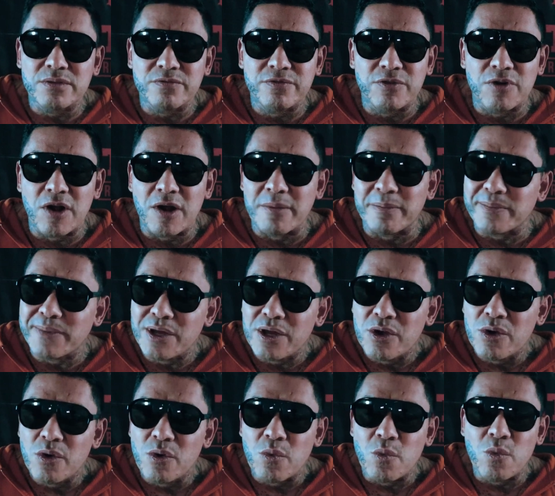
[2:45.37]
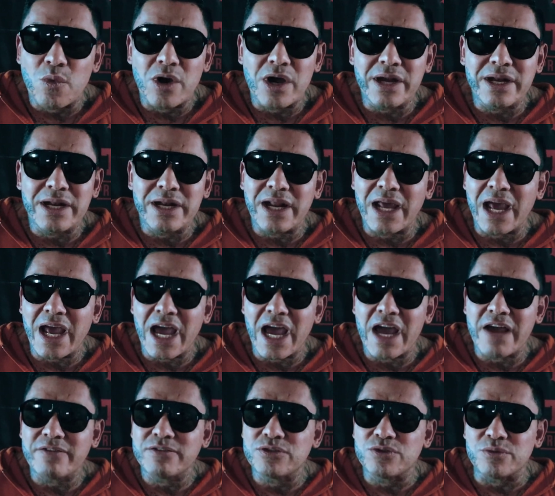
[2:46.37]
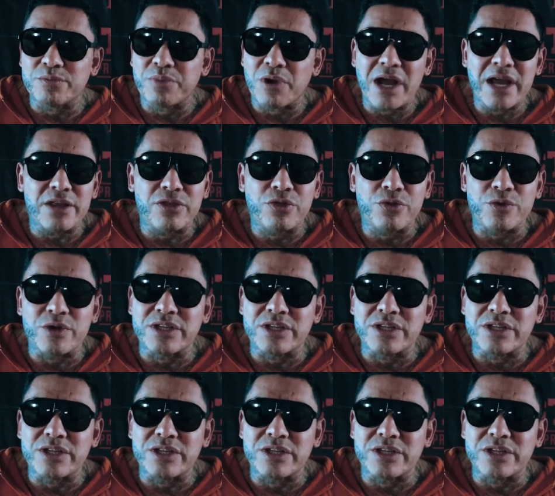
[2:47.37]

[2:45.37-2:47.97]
from one and a half to probably